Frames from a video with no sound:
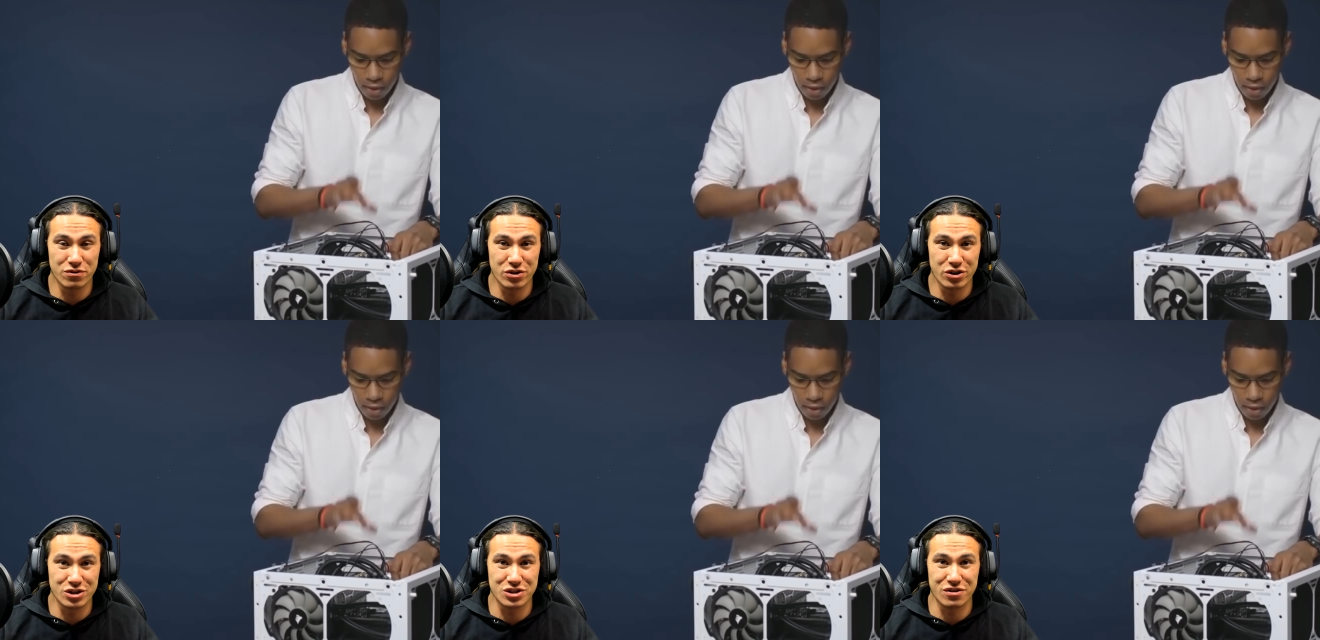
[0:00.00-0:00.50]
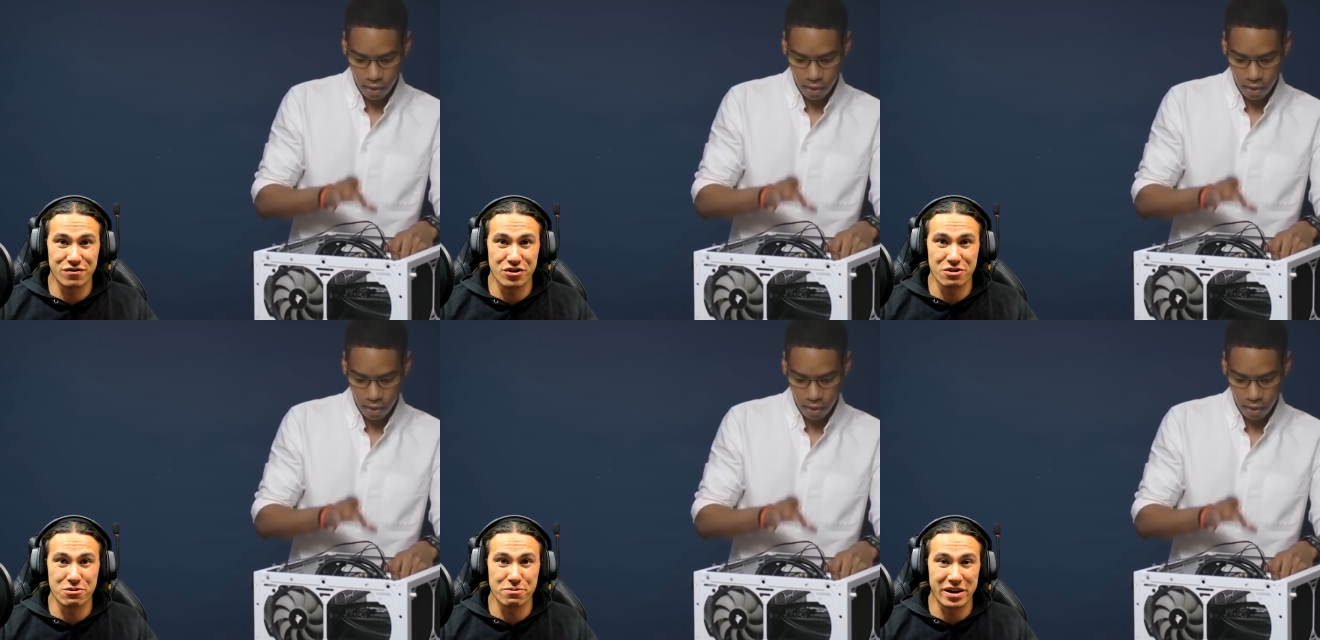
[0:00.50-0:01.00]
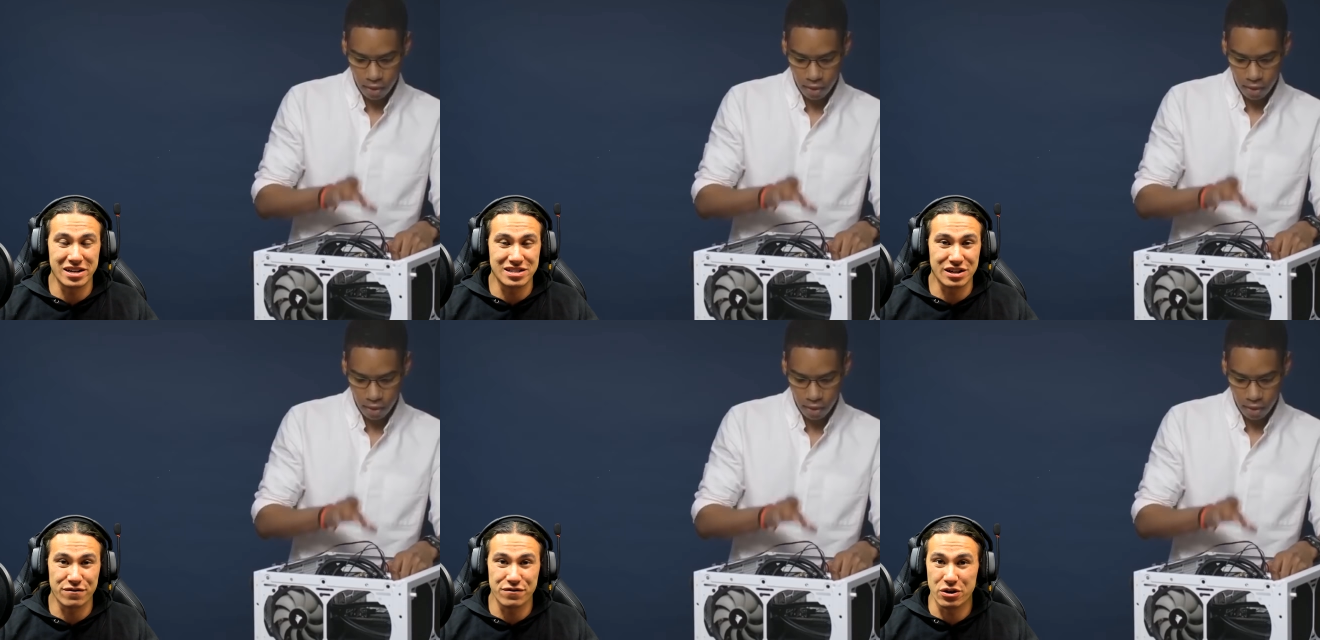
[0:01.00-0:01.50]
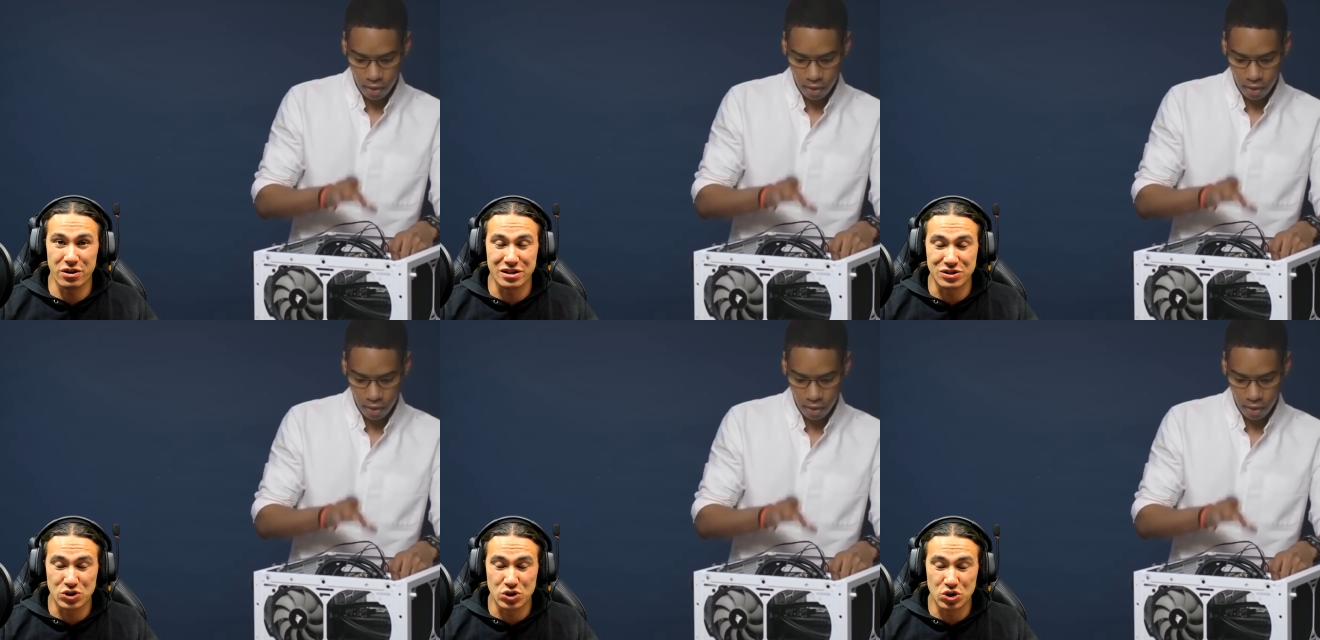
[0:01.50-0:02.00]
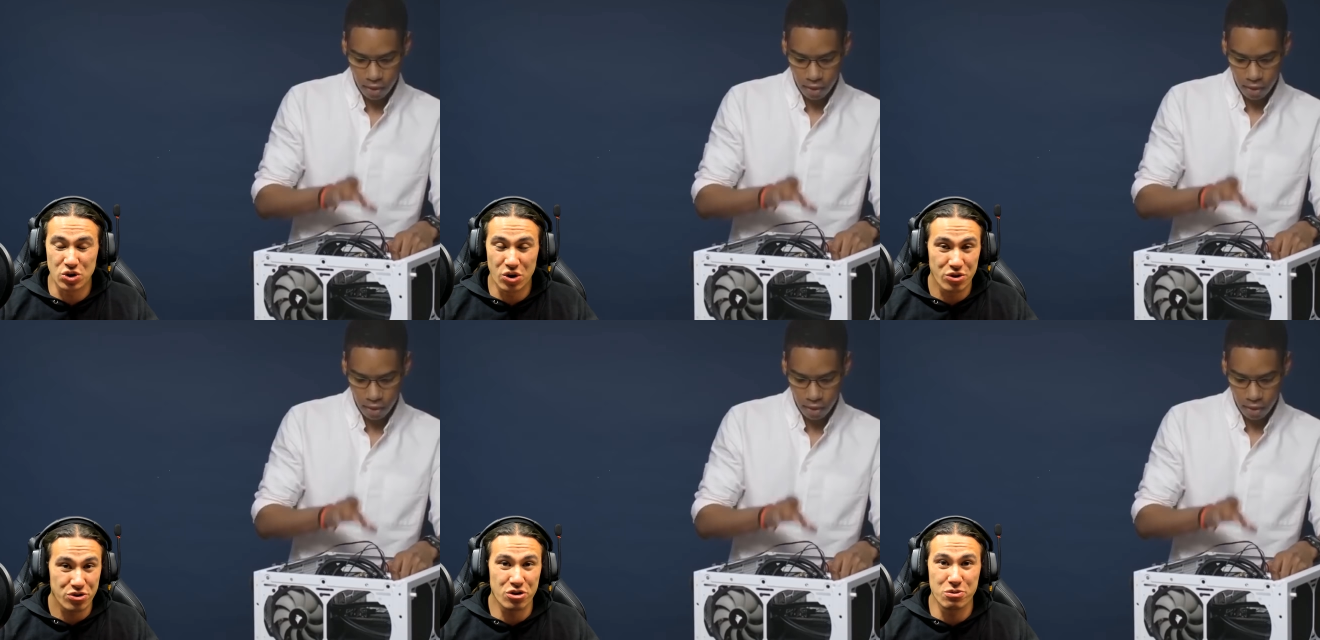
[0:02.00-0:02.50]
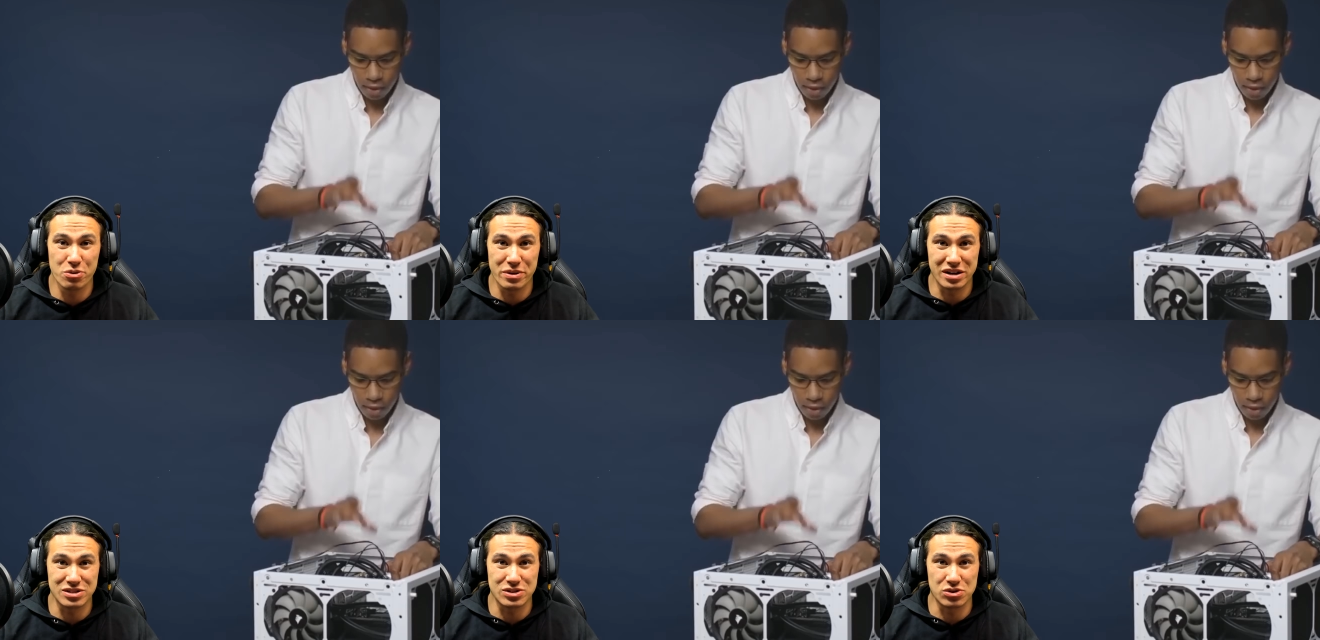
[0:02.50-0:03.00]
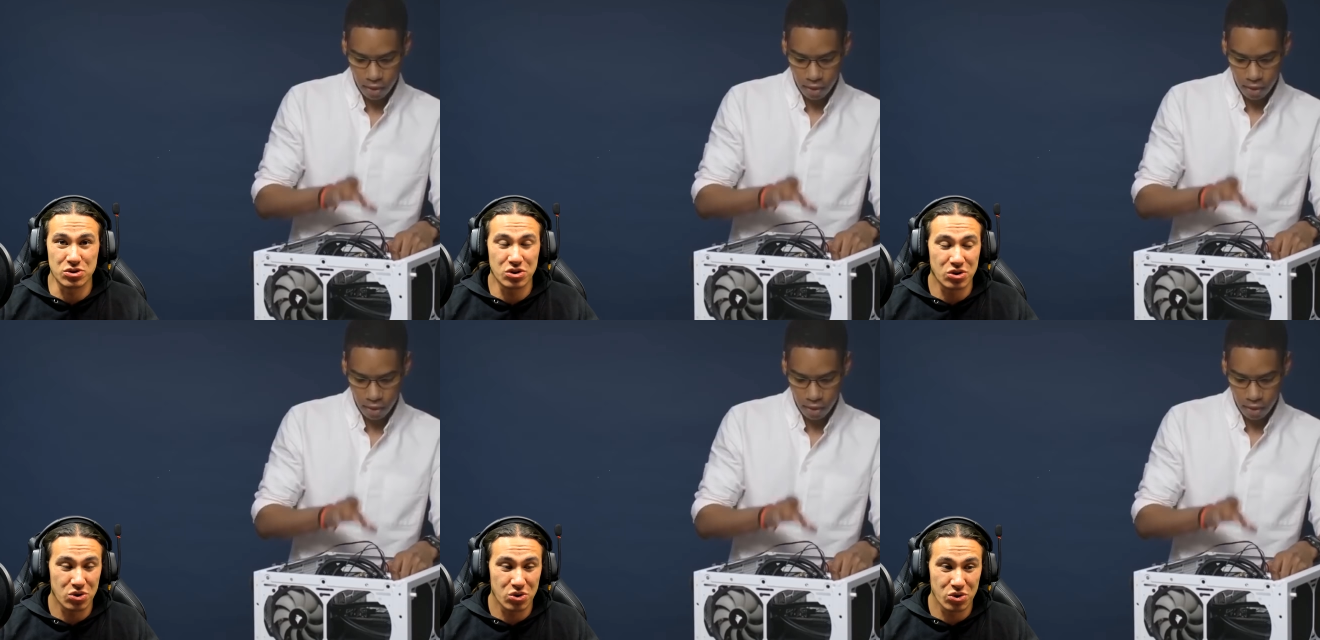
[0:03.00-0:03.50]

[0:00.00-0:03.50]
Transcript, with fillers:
Speaker 1: version of thermal paste if there is no thermal paste at all,